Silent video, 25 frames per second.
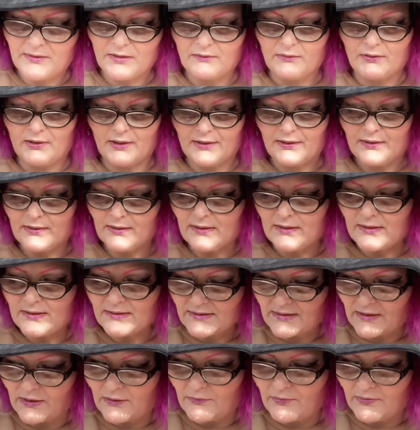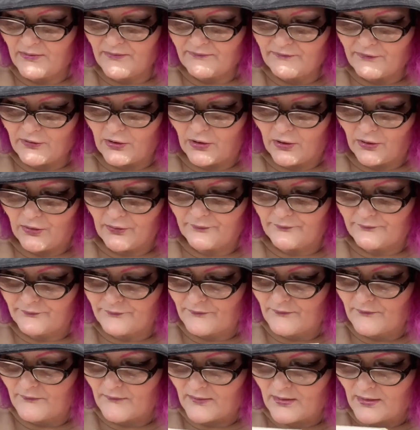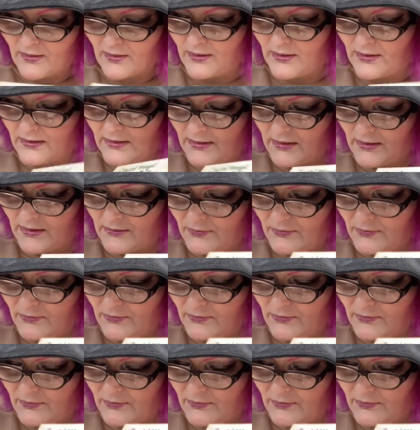right, so we've got, in here